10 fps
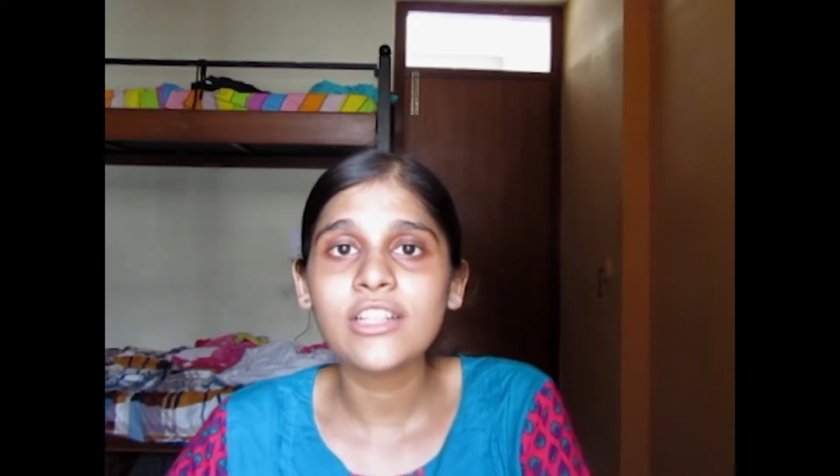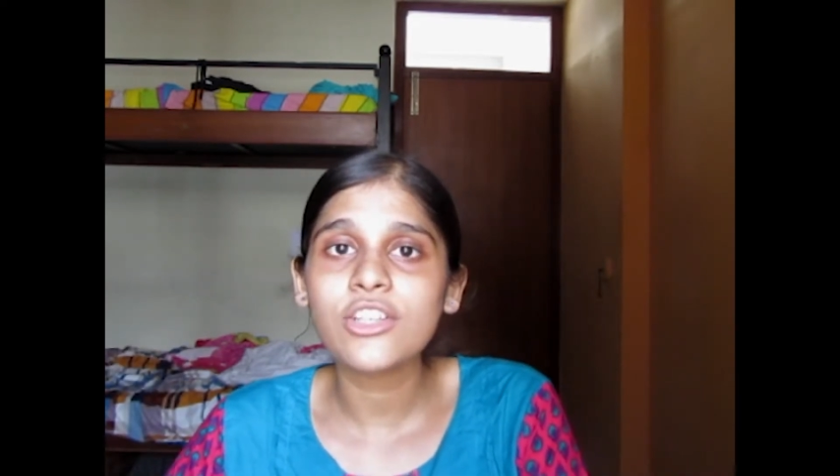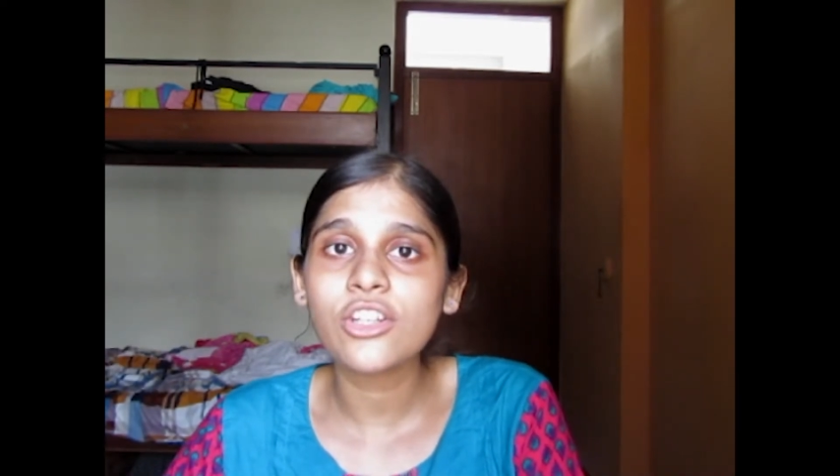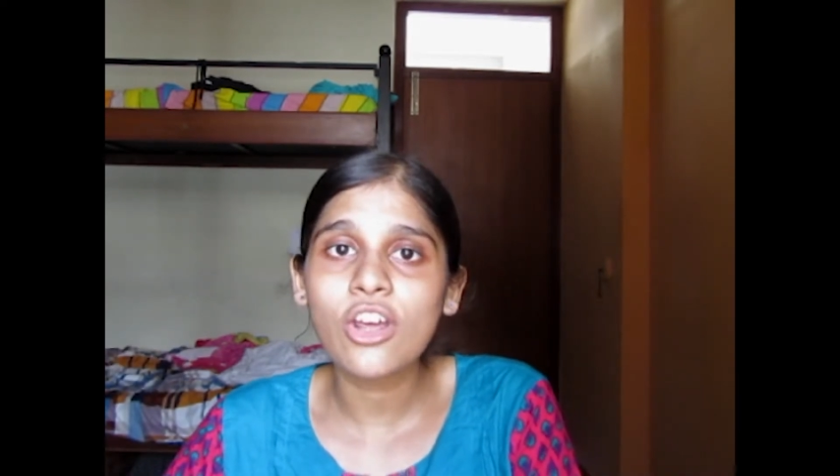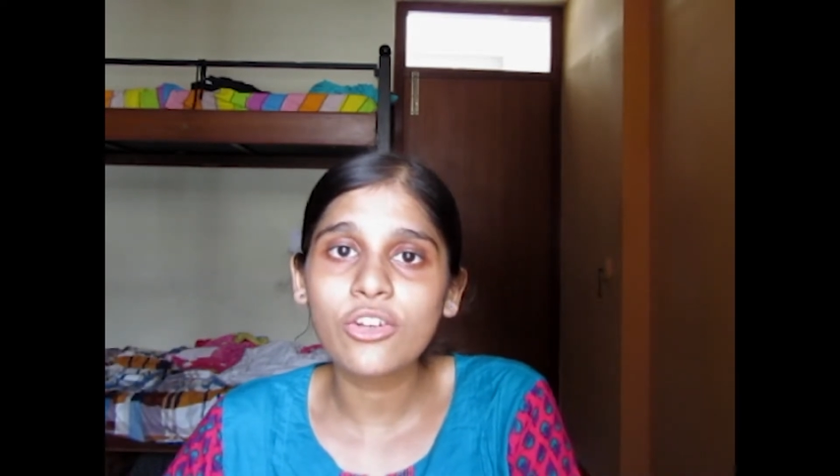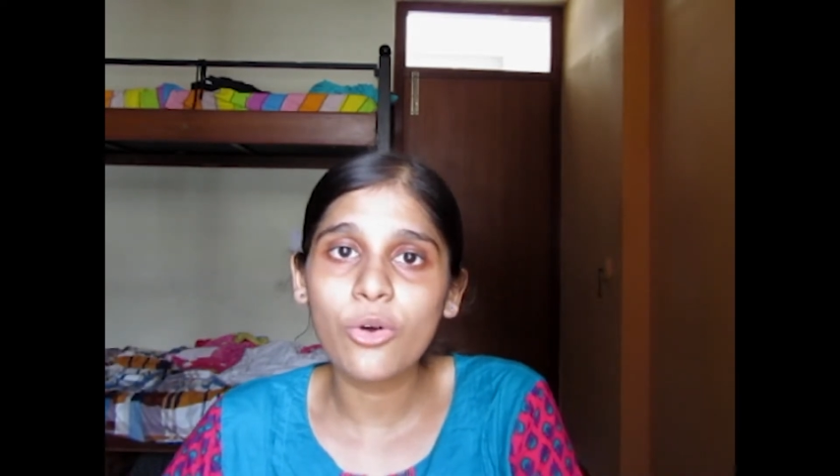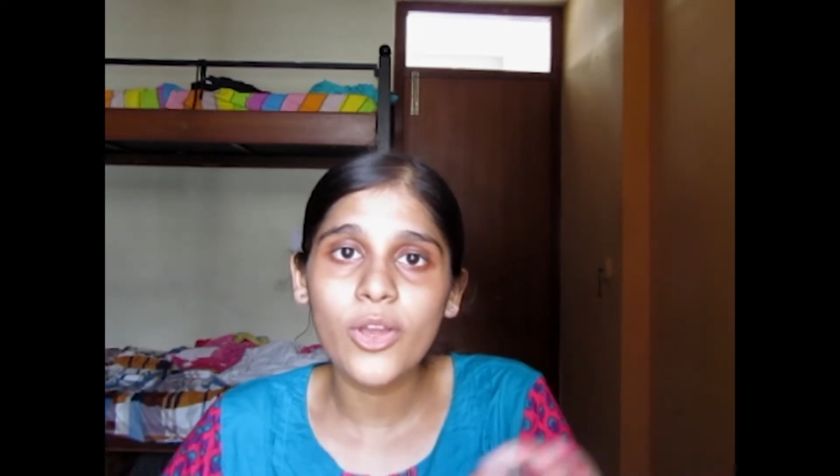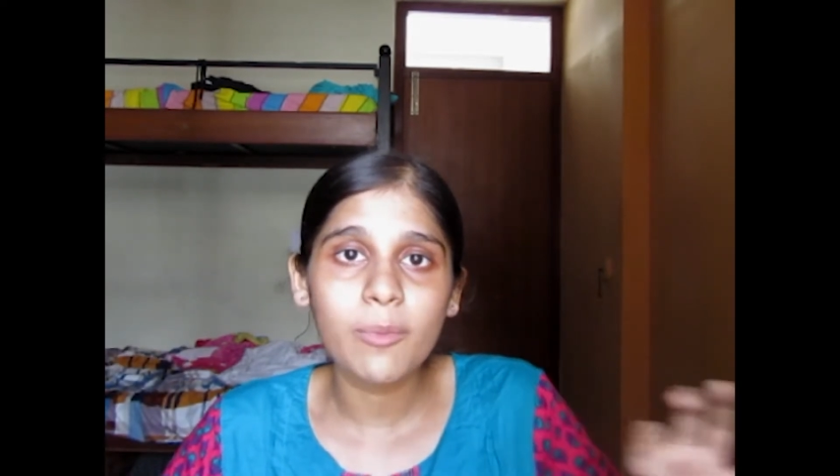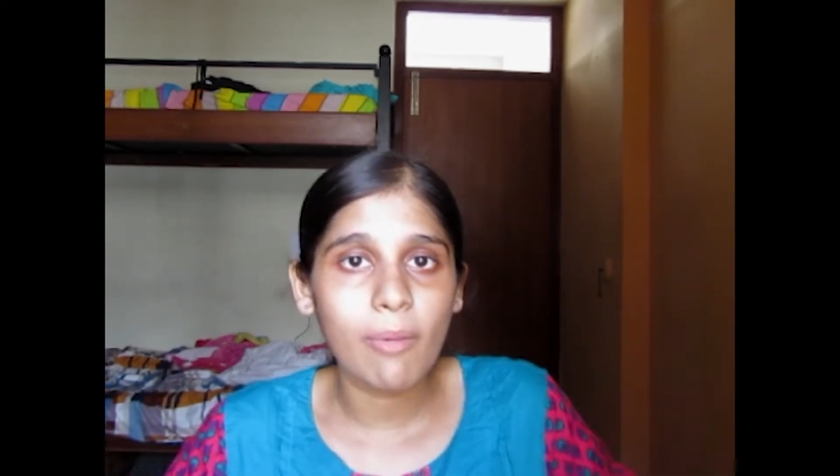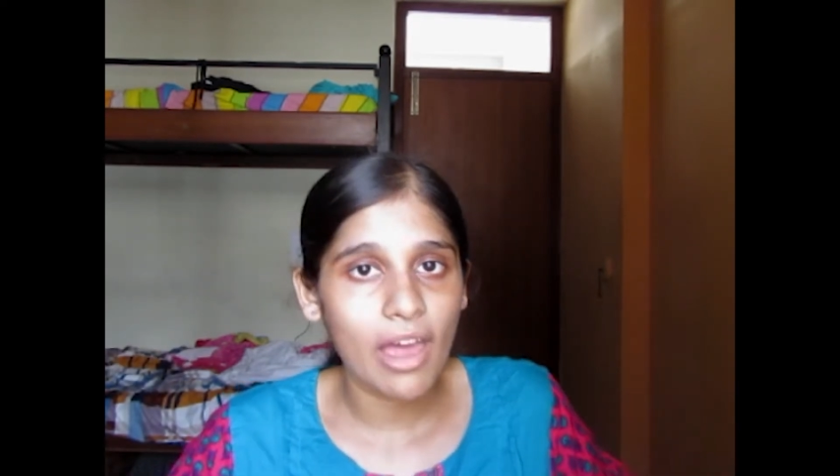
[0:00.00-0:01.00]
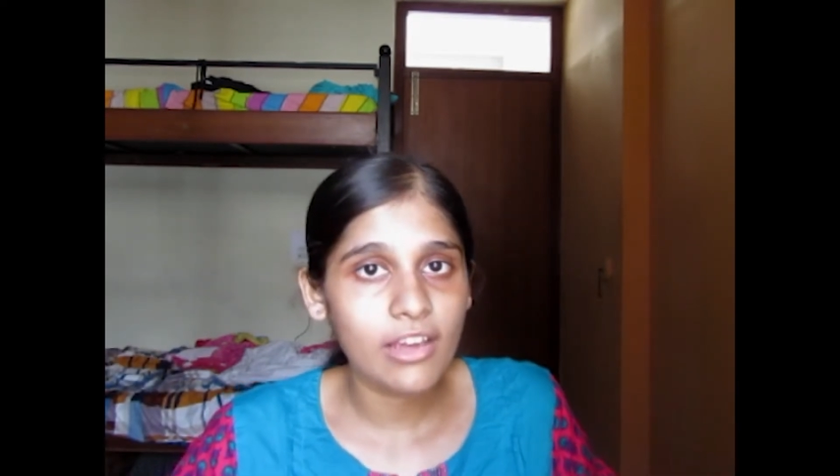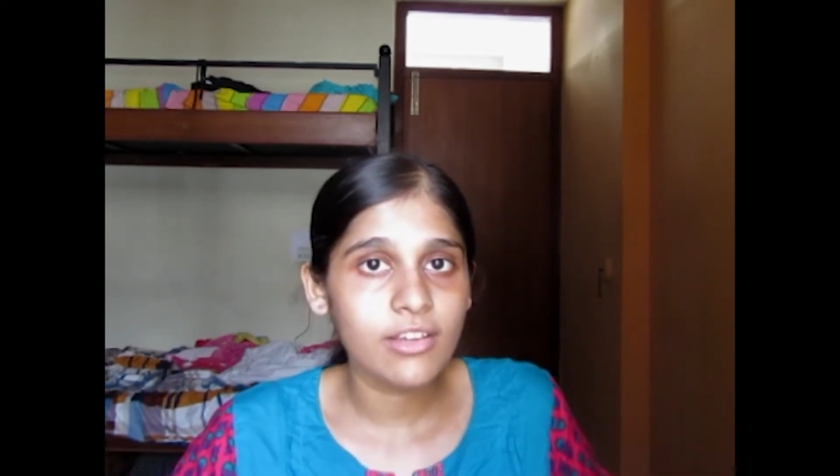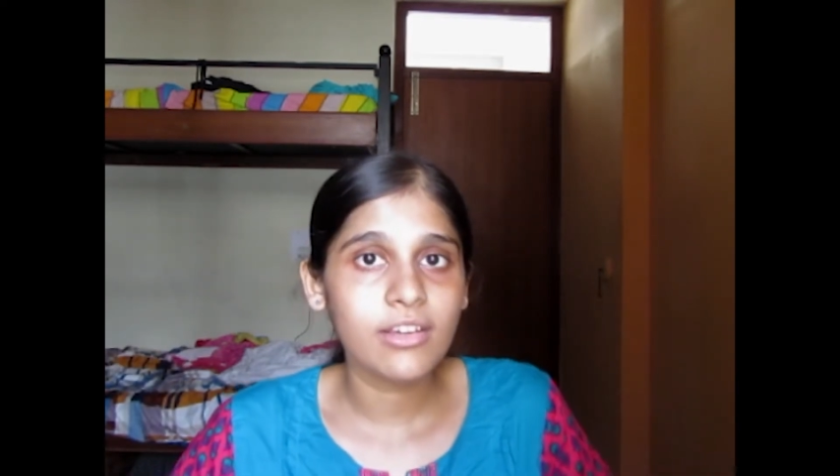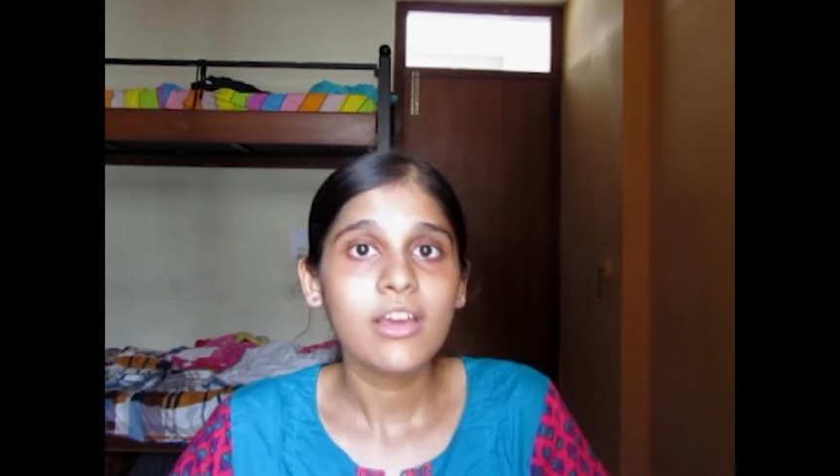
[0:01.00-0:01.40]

that you're not going back